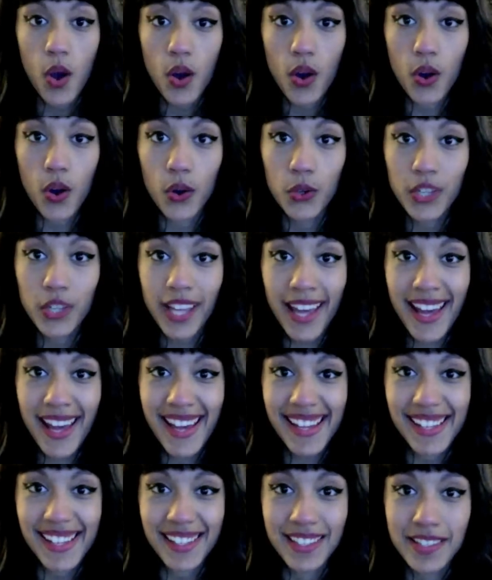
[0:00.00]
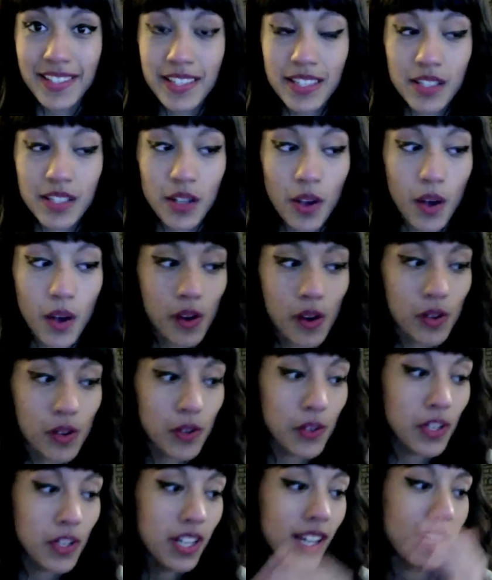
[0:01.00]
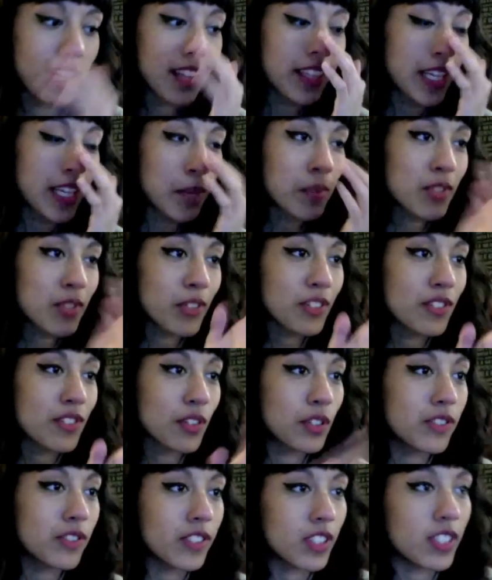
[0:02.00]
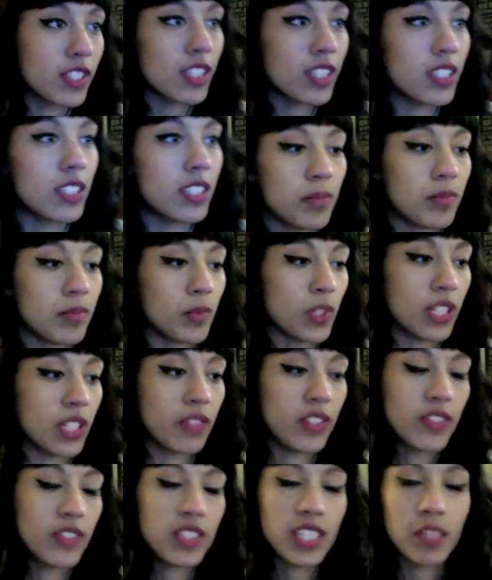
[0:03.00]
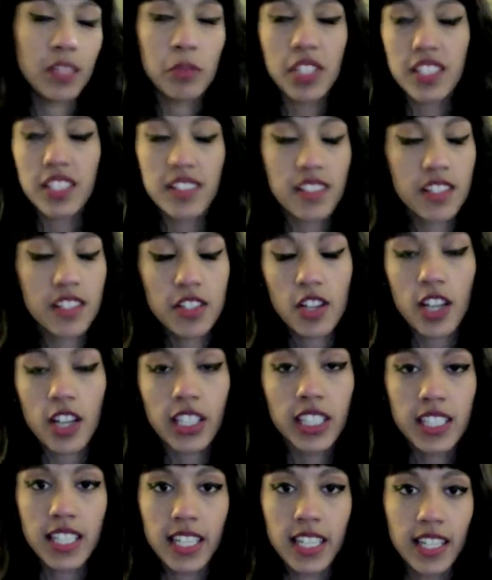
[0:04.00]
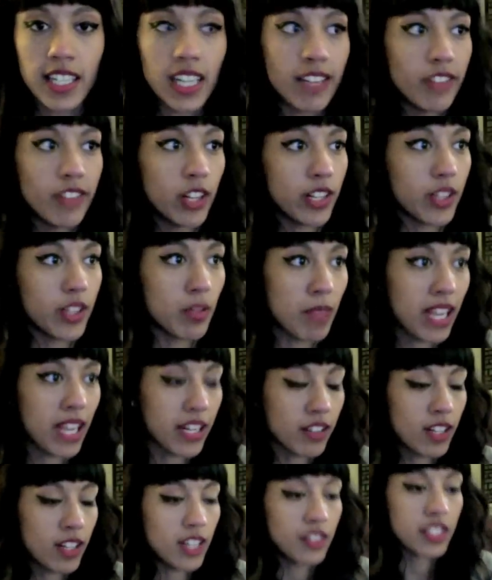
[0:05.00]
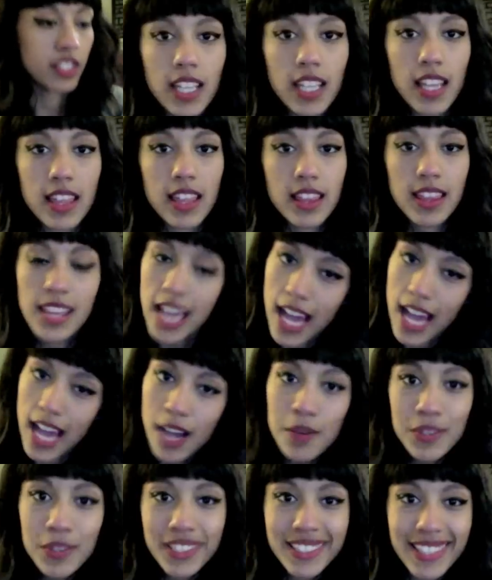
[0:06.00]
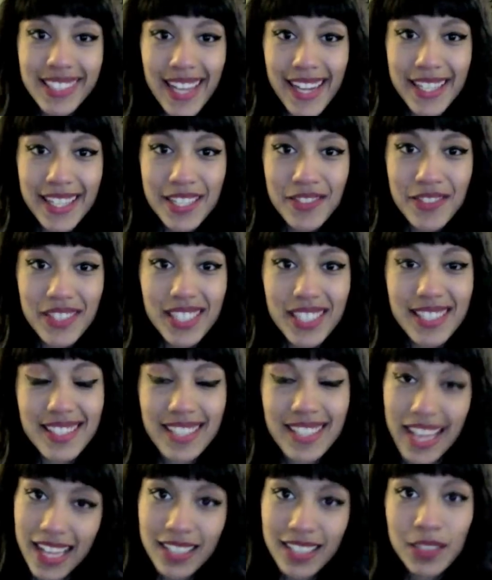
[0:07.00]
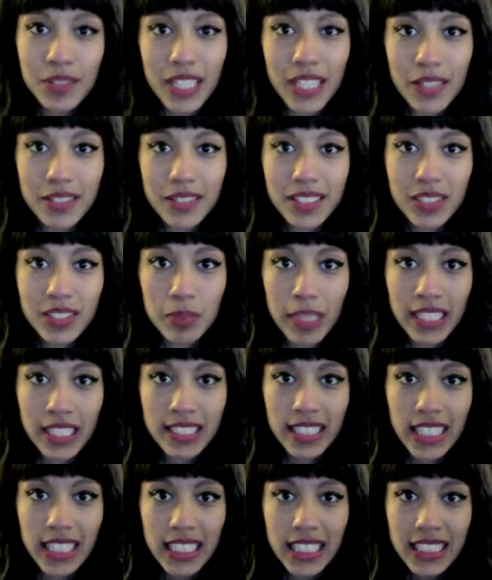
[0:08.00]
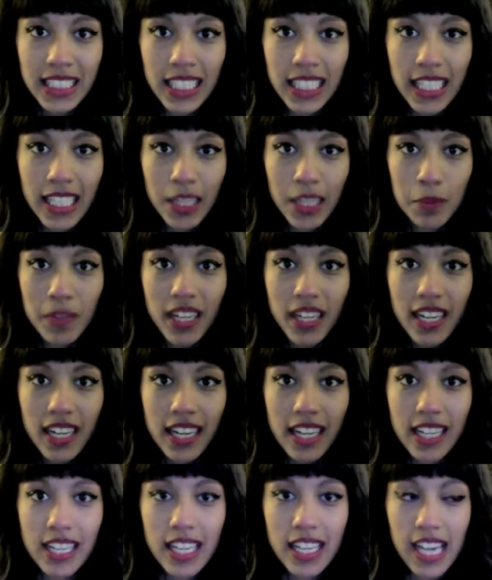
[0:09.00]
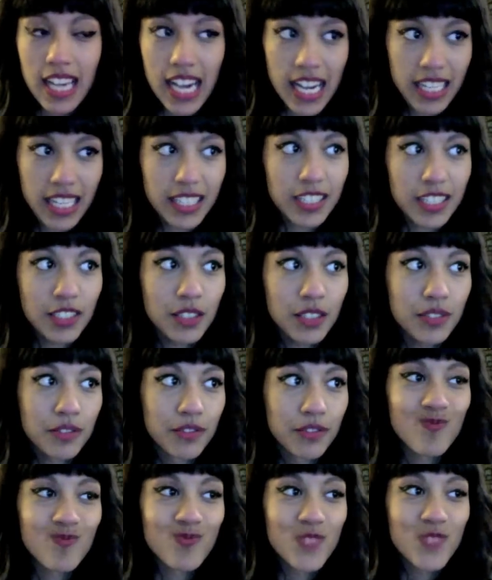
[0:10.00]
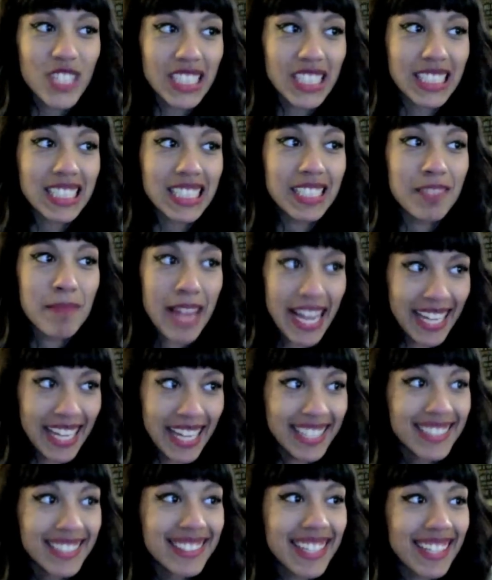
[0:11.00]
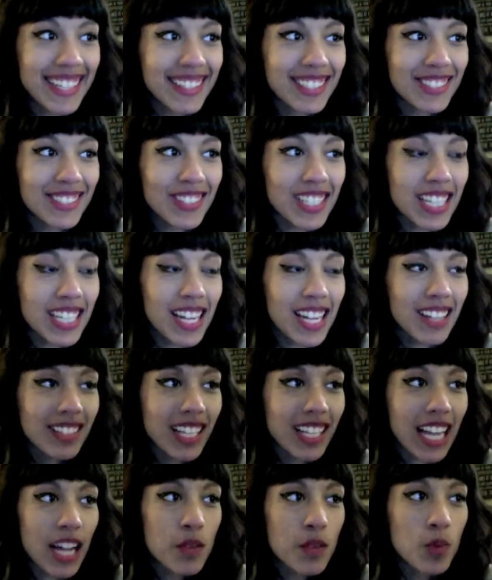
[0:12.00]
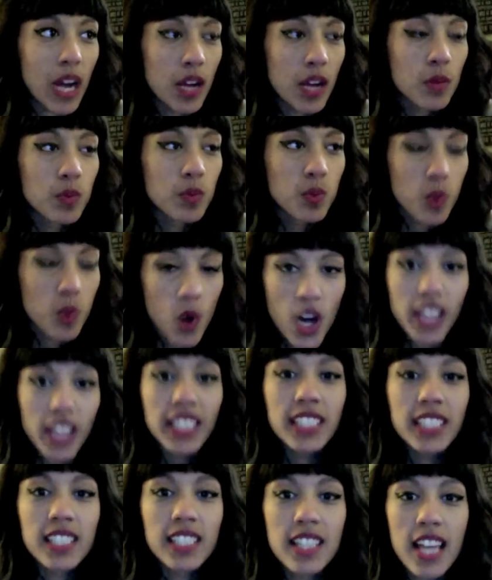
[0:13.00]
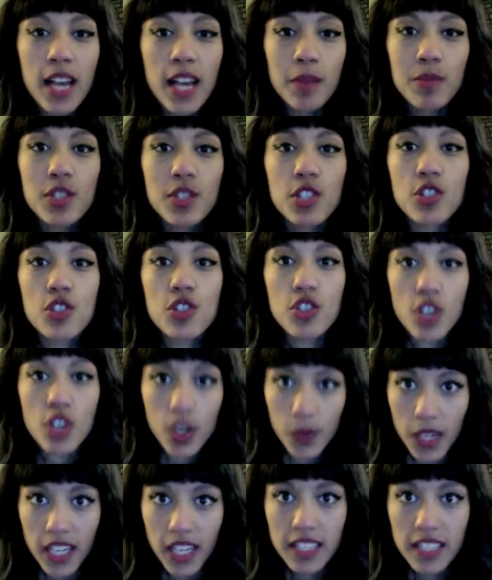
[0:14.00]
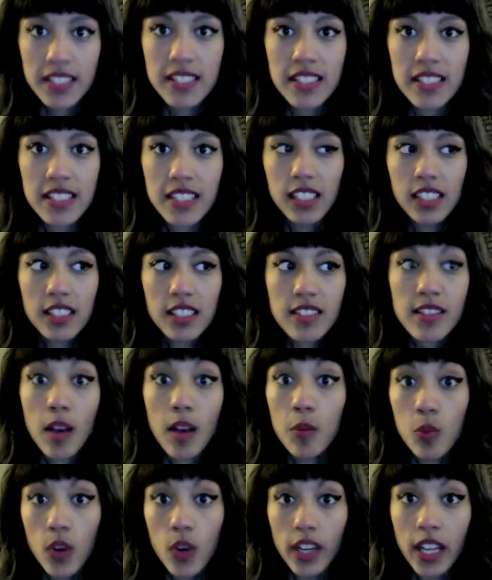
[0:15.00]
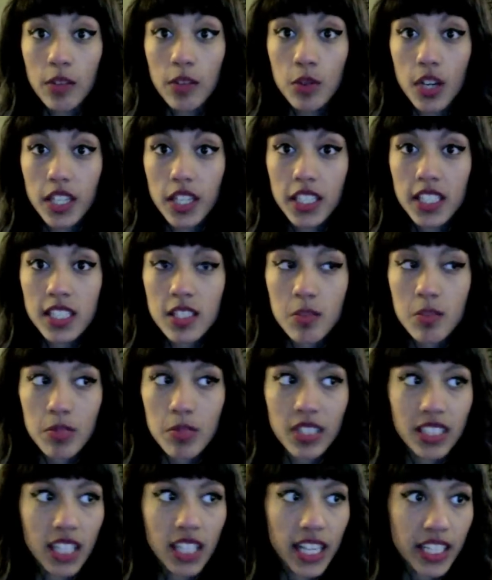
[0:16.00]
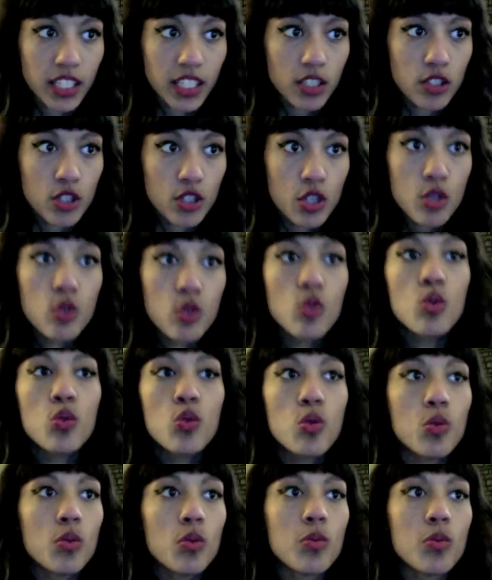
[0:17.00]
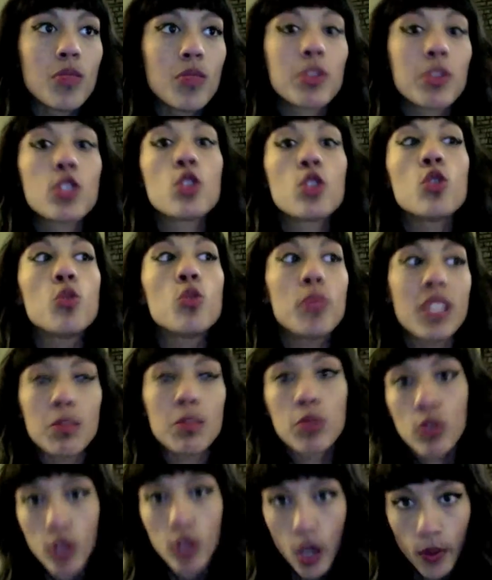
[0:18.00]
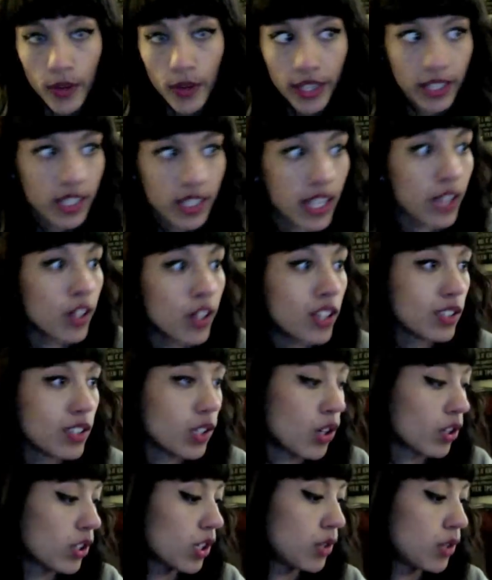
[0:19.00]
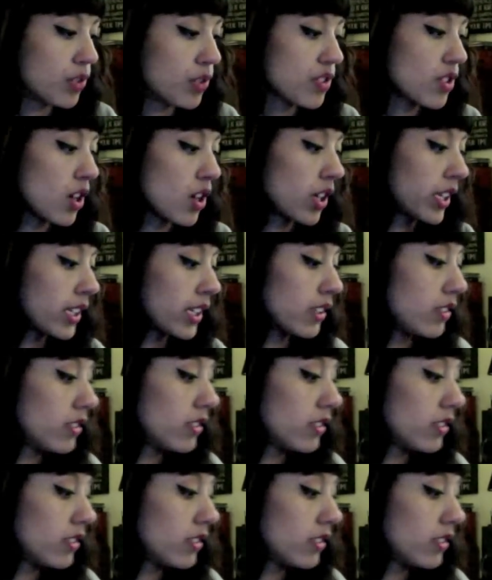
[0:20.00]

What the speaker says: Okay, so the episode is over. We're like 15 minutes into Talking Dead. I have it on in the background. That was kind of exactly what I was expecting, and I'm kind of really mad at this right now. Like, I wanted them to show us someone. I wanted it to be like two people going. Hang on, Lauren Cohen's talking.